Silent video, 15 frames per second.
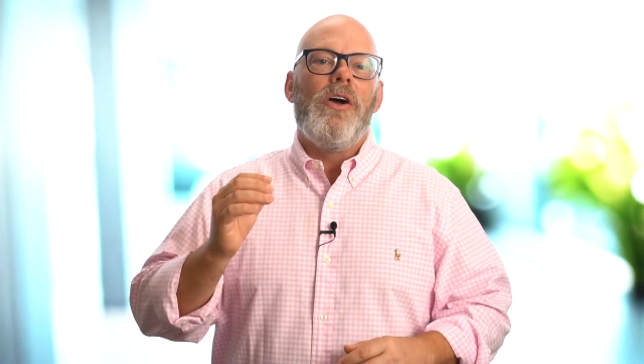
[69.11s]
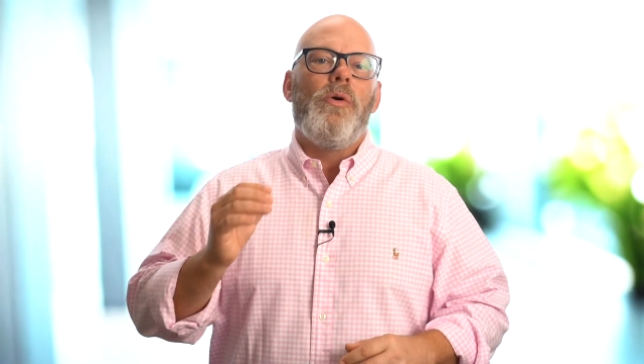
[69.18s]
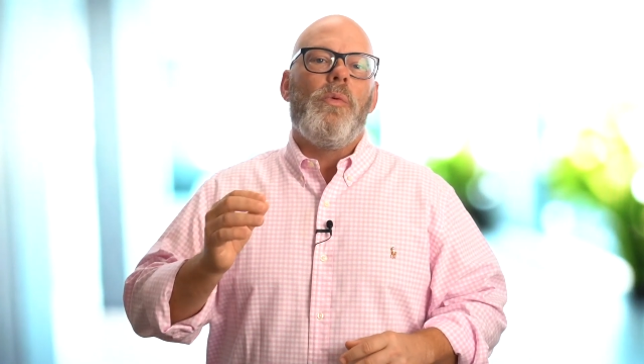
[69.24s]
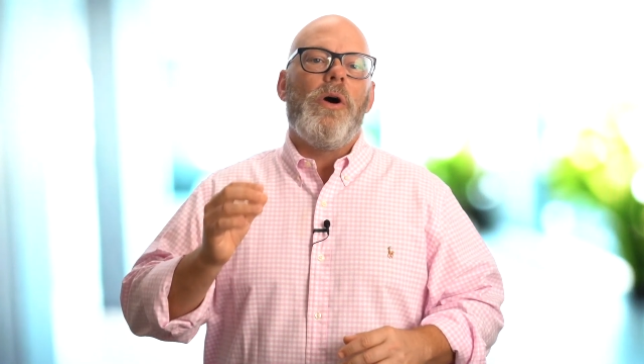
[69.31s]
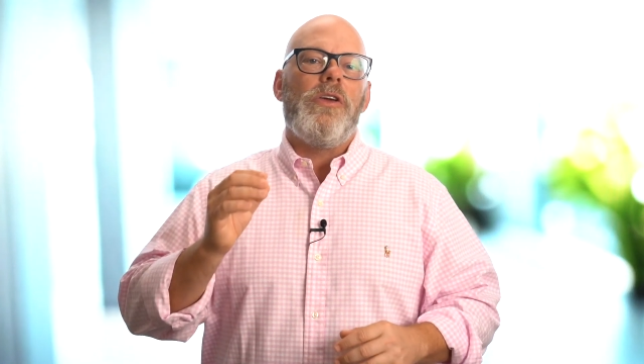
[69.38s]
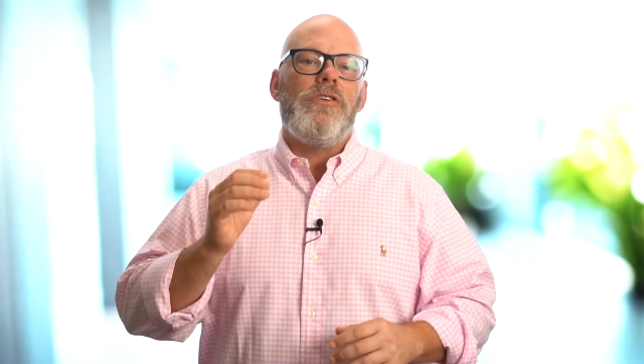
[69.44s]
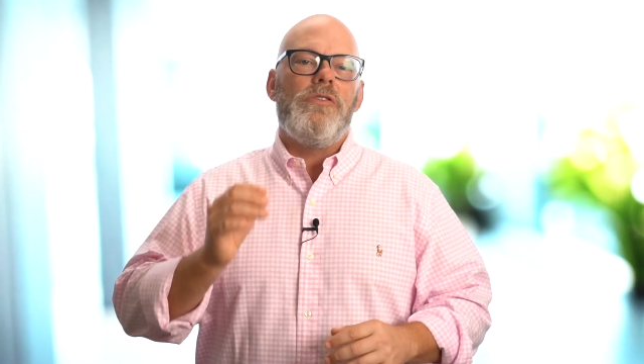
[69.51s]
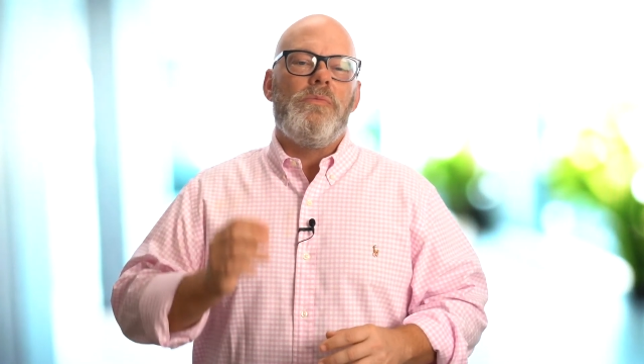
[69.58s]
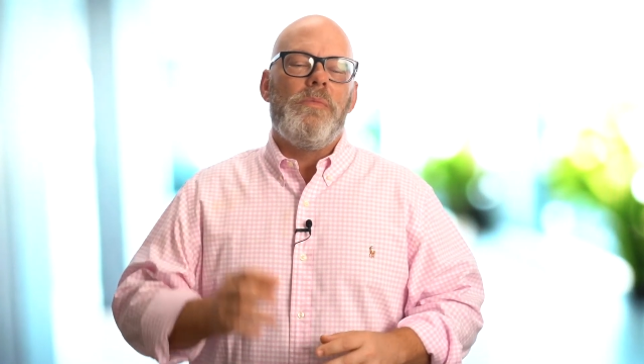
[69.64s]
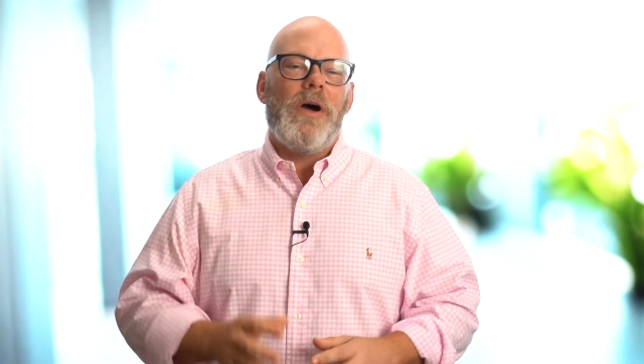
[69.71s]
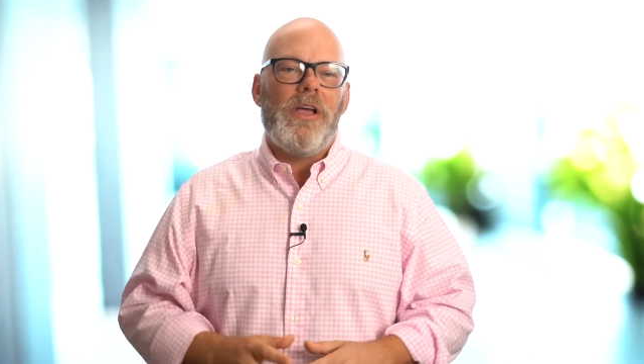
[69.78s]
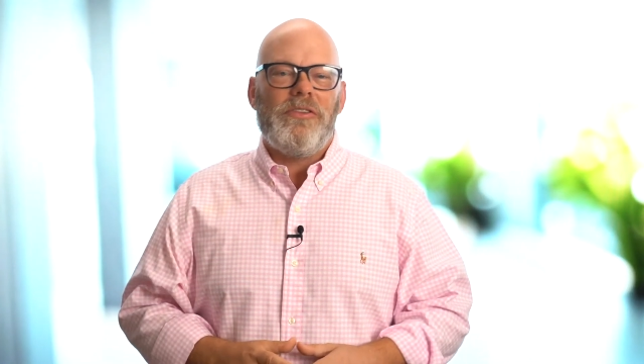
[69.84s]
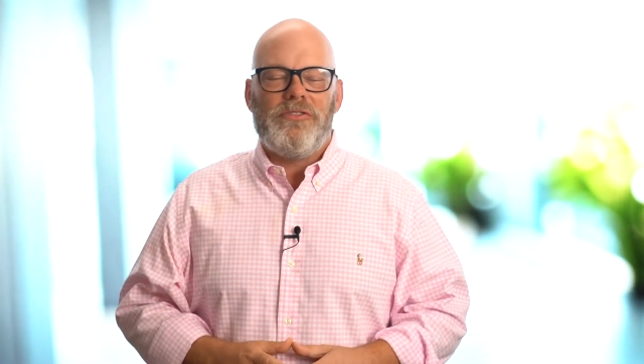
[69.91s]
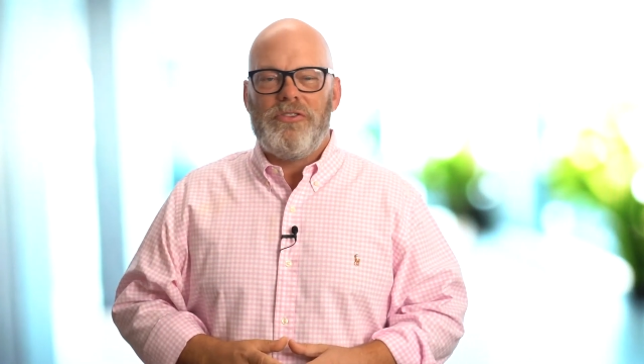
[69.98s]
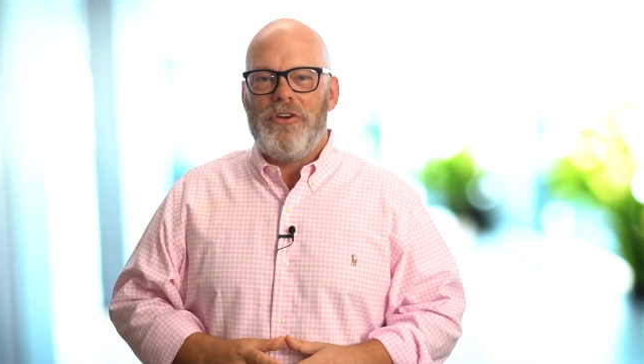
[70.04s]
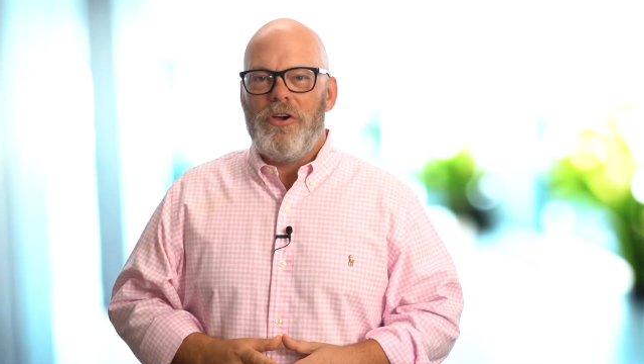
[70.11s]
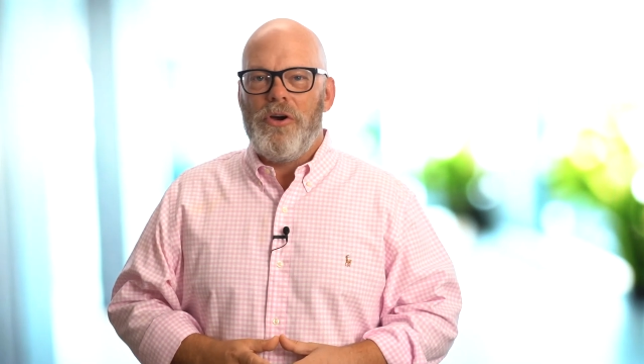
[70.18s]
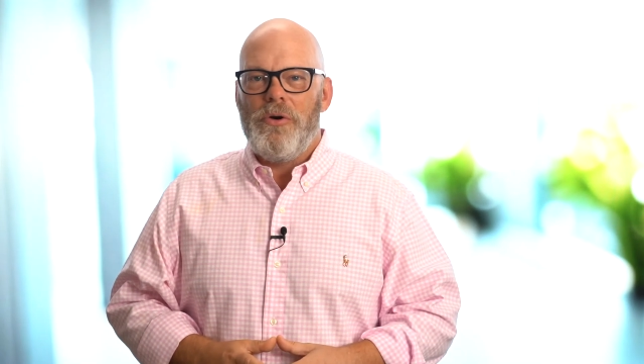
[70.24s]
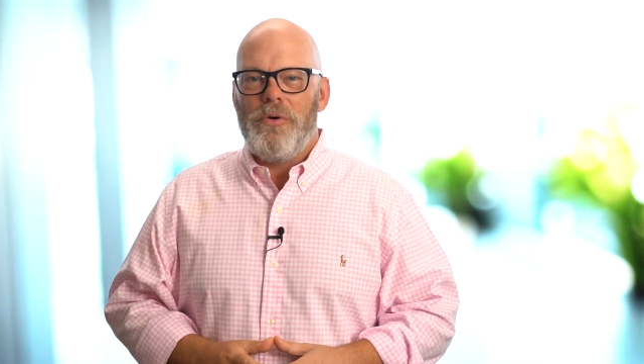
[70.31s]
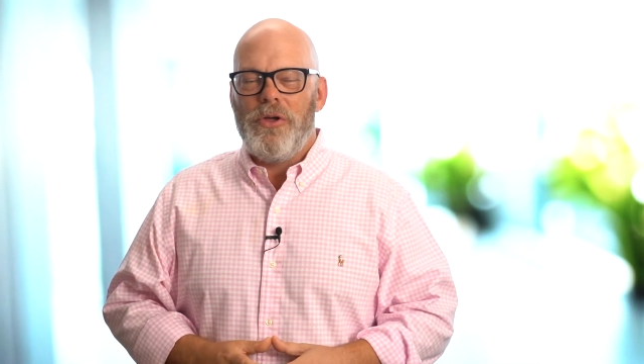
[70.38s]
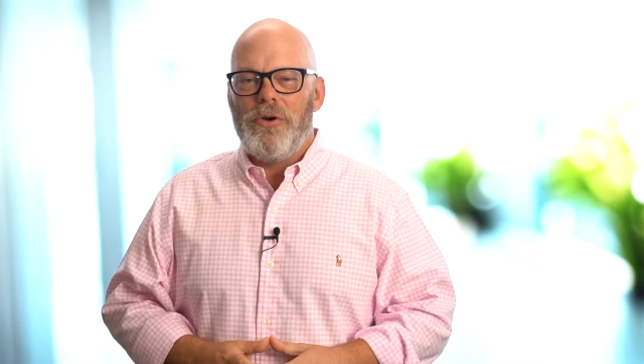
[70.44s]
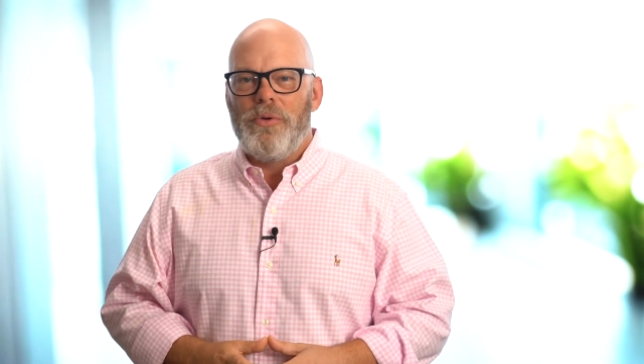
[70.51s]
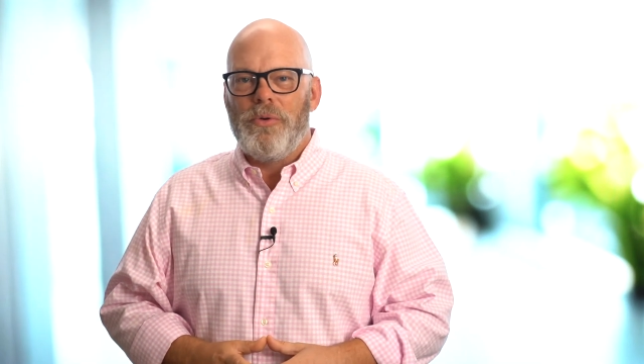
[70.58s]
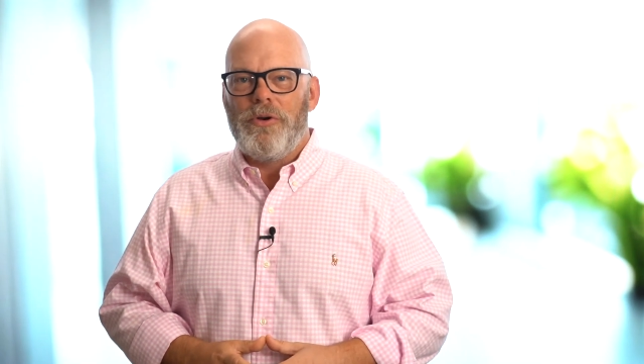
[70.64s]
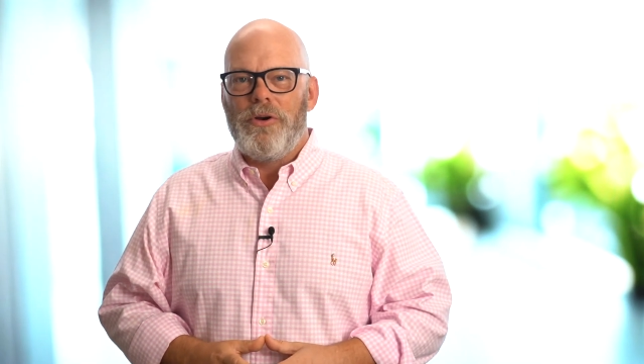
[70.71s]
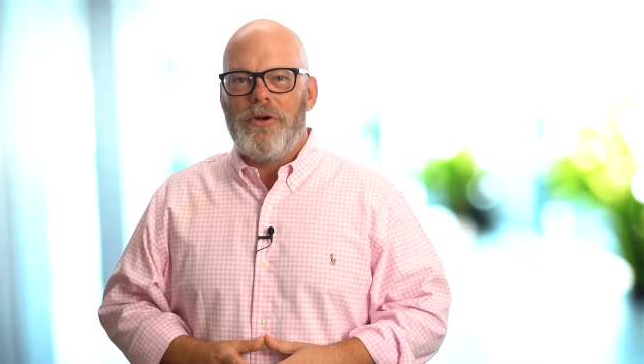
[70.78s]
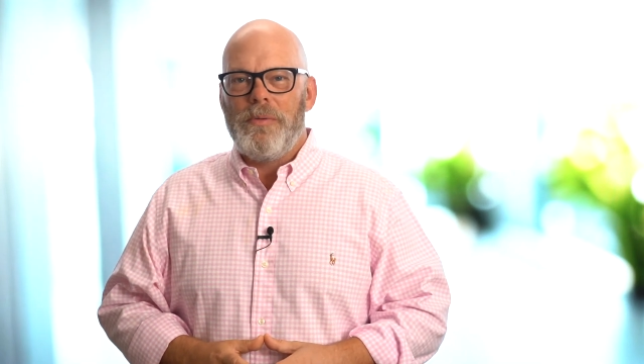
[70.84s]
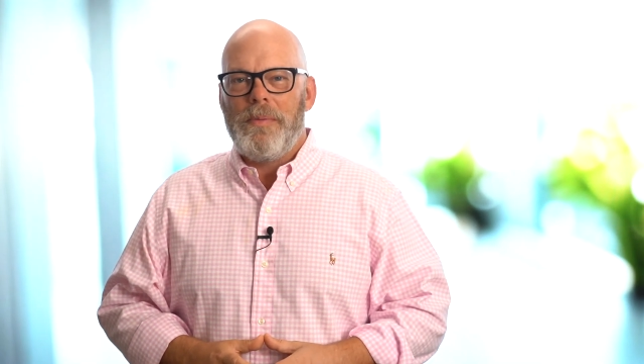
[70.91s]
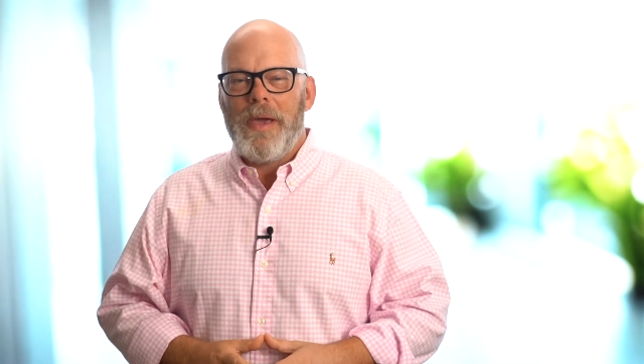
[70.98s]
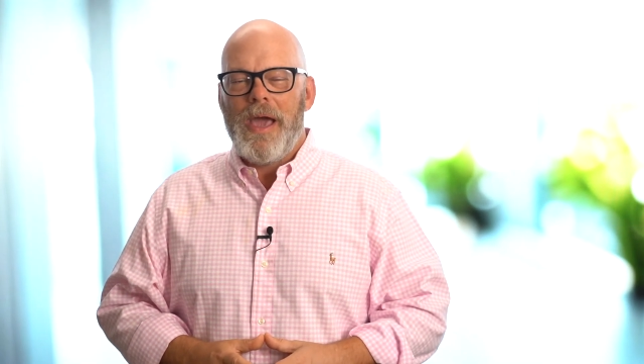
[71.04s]
what you must know in order
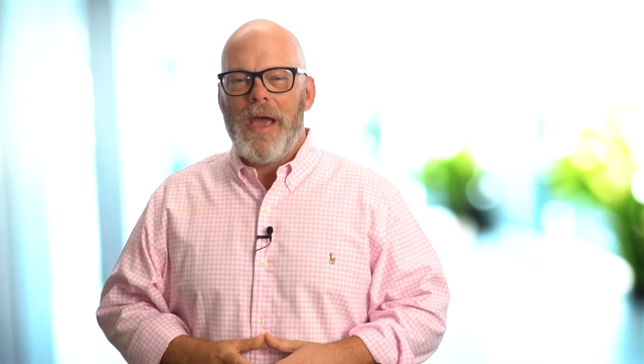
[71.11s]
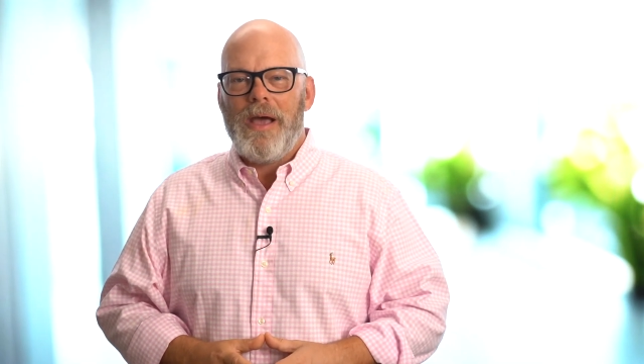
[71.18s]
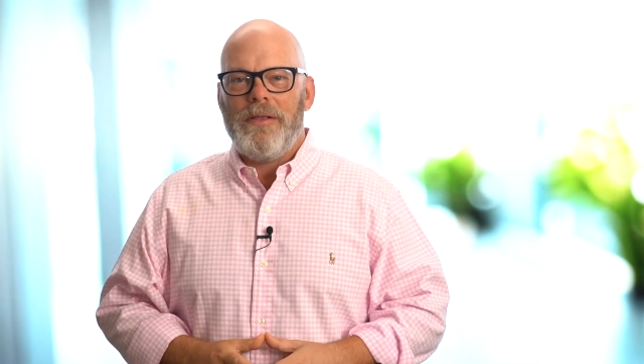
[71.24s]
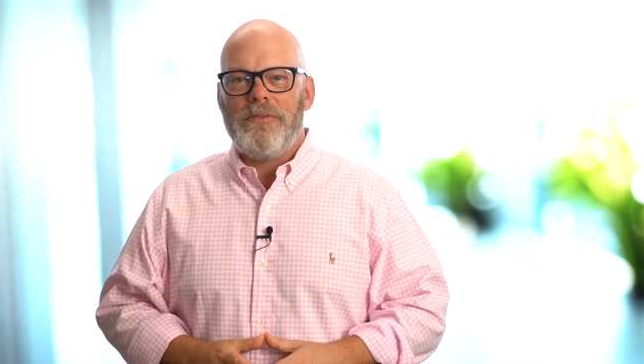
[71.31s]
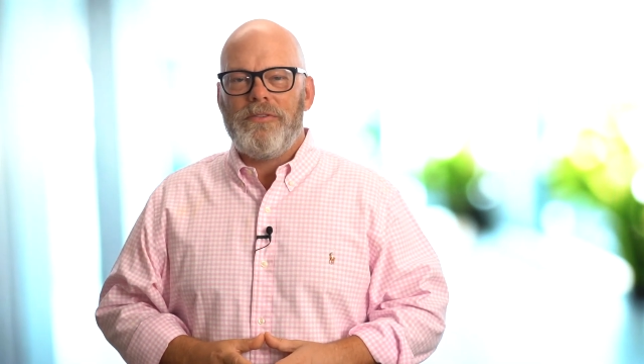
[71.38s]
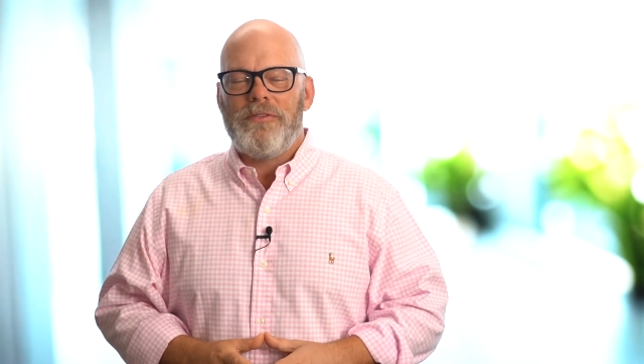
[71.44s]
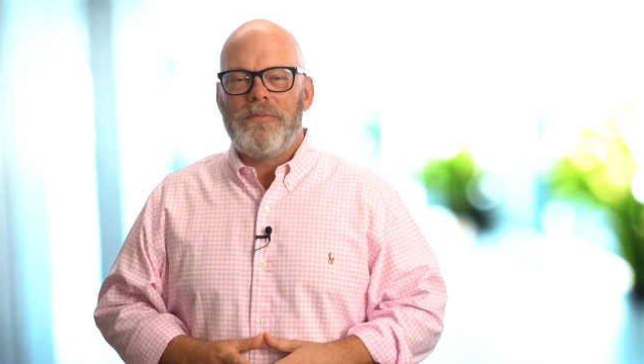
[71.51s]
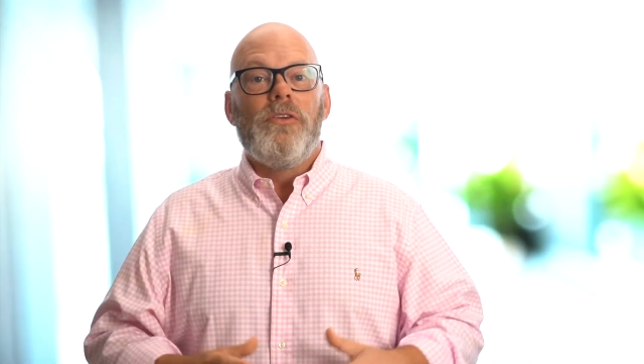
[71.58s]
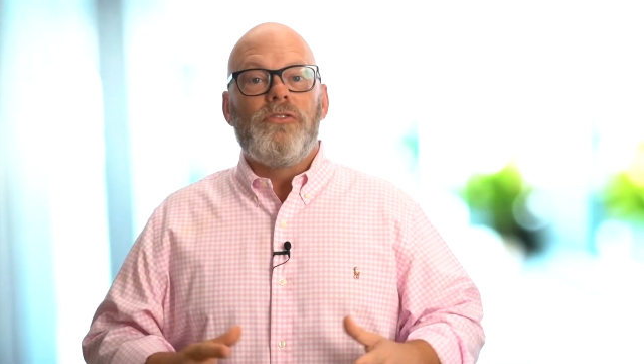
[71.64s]
to pass.